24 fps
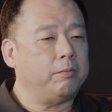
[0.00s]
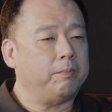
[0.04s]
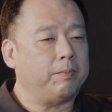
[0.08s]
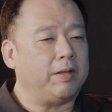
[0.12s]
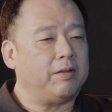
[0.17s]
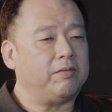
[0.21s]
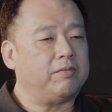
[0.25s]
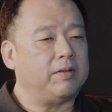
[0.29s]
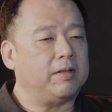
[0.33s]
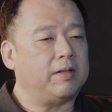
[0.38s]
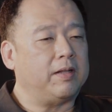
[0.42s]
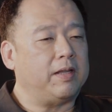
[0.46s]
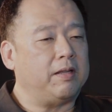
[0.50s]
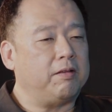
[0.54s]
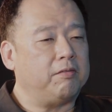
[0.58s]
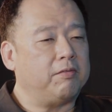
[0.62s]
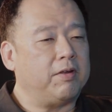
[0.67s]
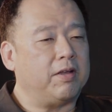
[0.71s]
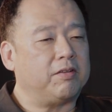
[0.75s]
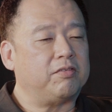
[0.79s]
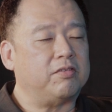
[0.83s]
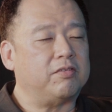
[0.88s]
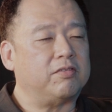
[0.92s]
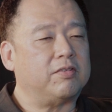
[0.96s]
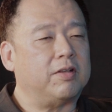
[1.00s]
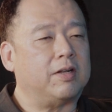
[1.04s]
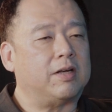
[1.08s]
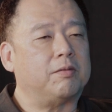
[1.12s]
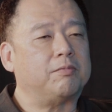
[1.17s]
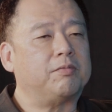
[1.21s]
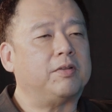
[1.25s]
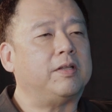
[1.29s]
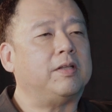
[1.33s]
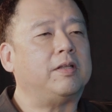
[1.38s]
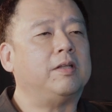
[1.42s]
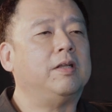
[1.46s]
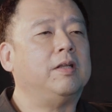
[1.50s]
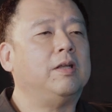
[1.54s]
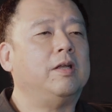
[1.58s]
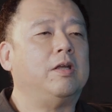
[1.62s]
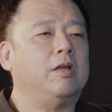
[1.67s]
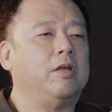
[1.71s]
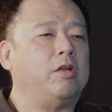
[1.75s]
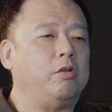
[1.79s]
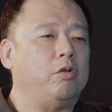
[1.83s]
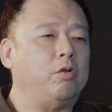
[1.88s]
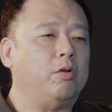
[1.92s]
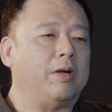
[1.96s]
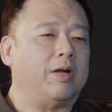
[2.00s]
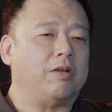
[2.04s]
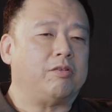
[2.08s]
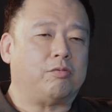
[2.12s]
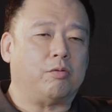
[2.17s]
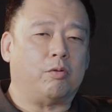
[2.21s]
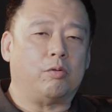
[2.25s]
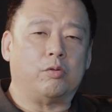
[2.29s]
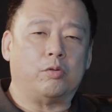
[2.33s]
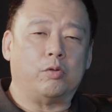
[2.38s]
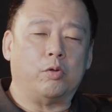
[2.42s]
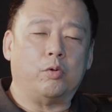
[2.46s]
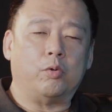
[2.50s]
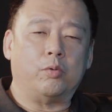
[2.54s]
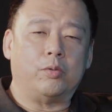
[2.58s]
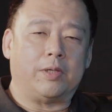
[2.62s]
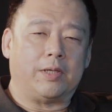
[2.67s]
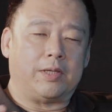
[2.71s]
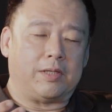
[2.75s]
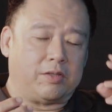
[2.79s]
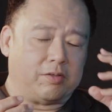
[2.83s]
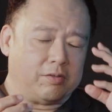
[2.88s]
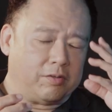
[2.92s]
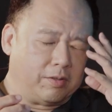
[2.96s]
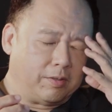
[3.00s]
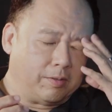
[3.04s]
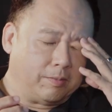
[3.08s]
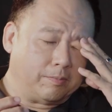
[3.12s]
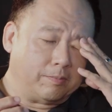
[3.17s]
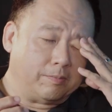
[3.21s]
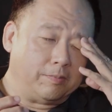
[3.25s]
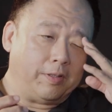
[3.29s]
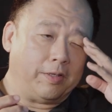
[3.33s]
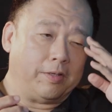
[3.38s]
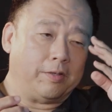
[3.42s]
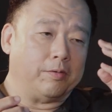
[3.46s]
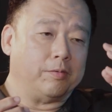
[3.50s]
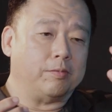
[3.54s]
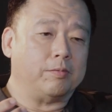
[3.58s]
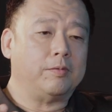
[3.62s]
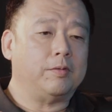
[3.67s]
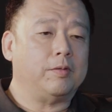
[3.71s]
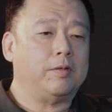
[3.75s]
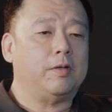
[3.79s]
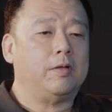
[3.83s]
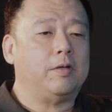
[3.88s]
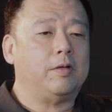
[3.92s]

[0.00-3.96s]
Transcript: basically invest in startups and you guys all know that um, you know